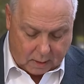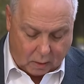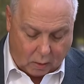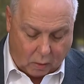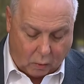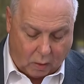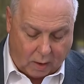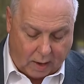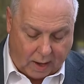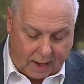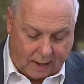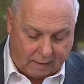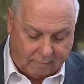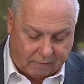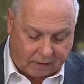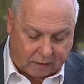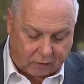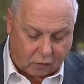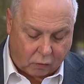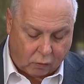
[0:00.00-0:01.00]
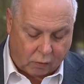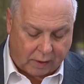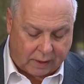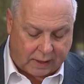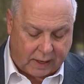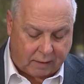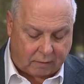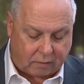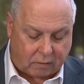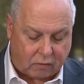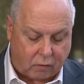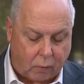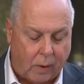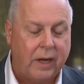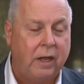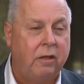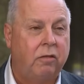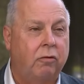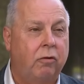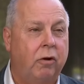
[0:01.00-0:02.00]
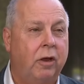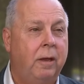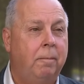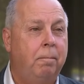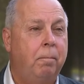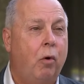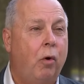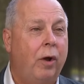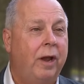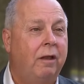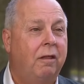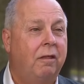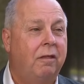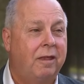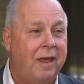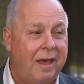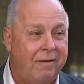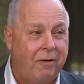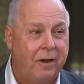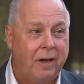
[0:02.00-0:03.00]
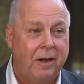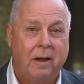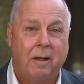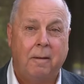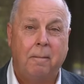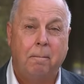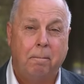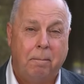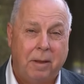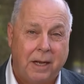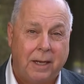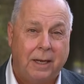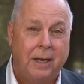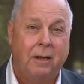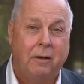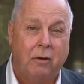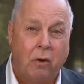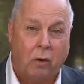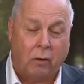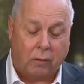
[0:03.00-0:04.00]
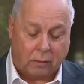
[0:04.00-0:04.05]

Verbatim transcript: or, and Victoria gets $23.7 billion